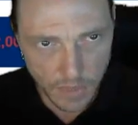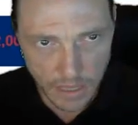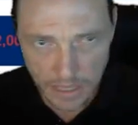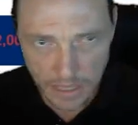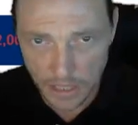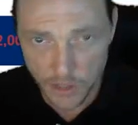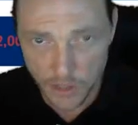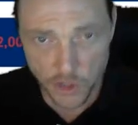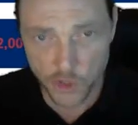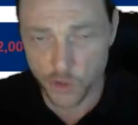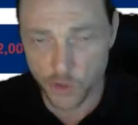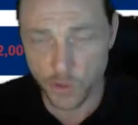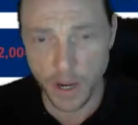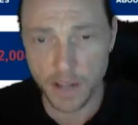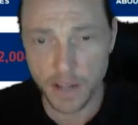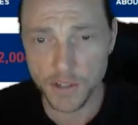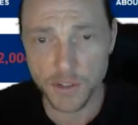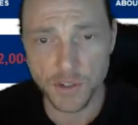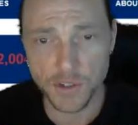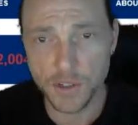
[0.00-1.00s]
Its
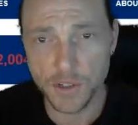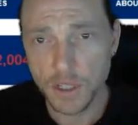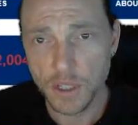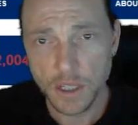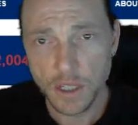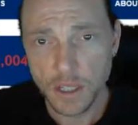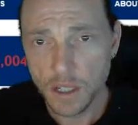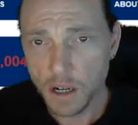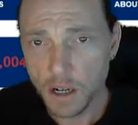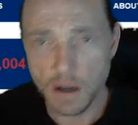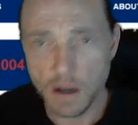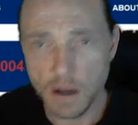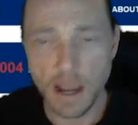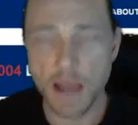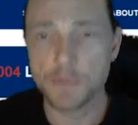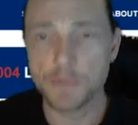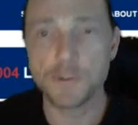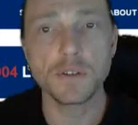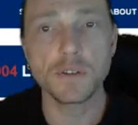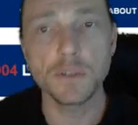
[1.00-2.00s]
strengths are
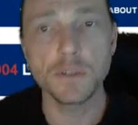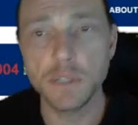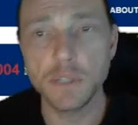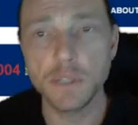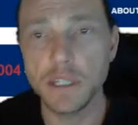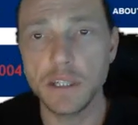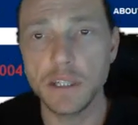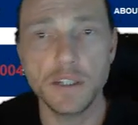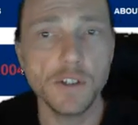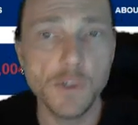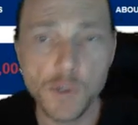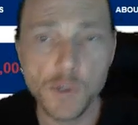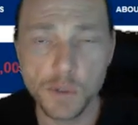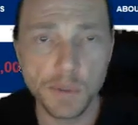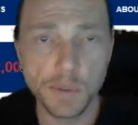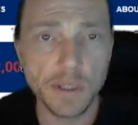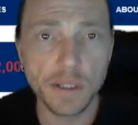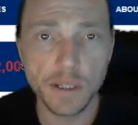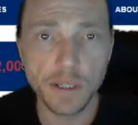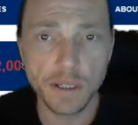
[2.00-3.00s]
absolutely in
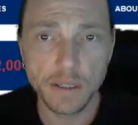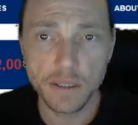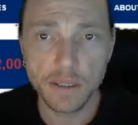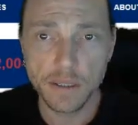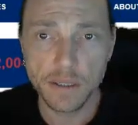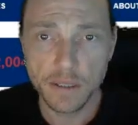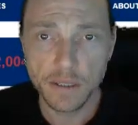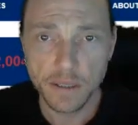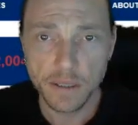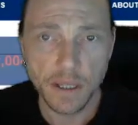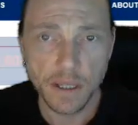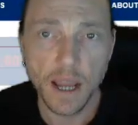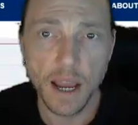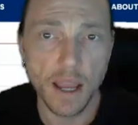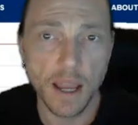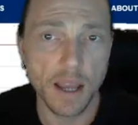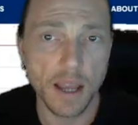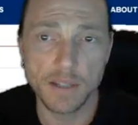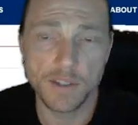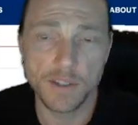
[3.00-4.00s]
usability.
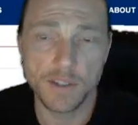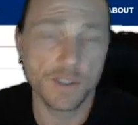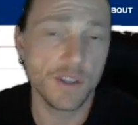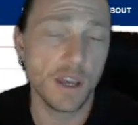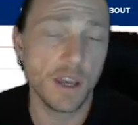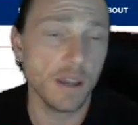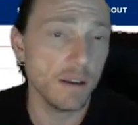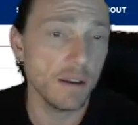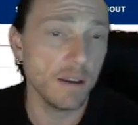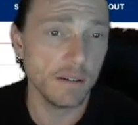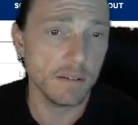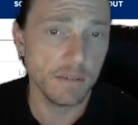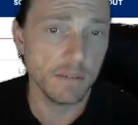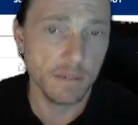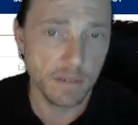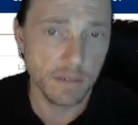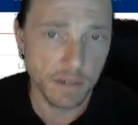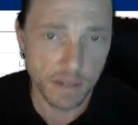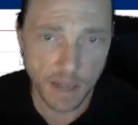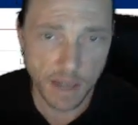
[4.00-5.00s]
It's 10,
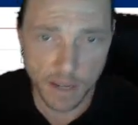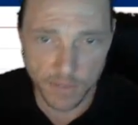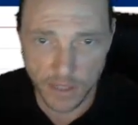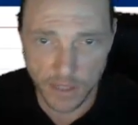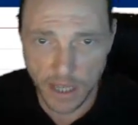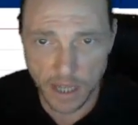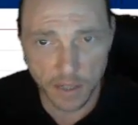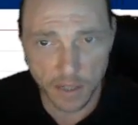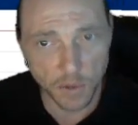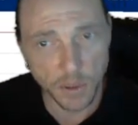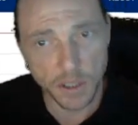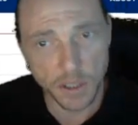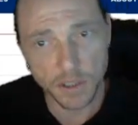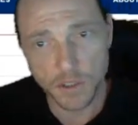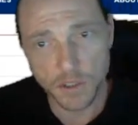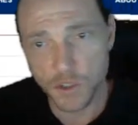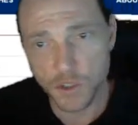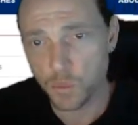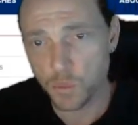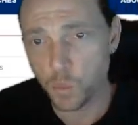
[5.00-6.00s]
every category.
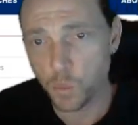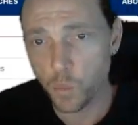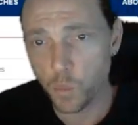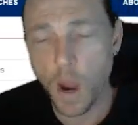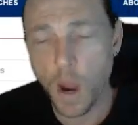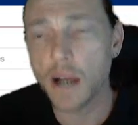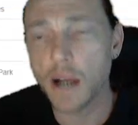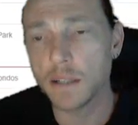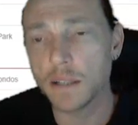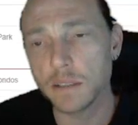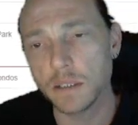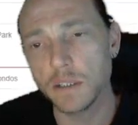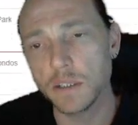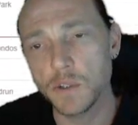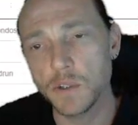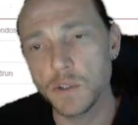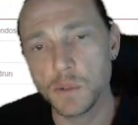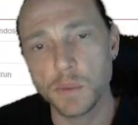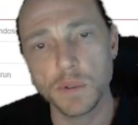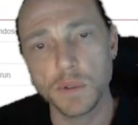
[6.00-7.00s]
It's wildly
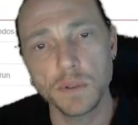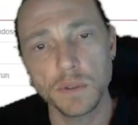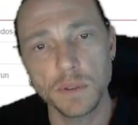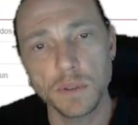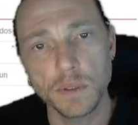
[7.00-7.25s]
usable.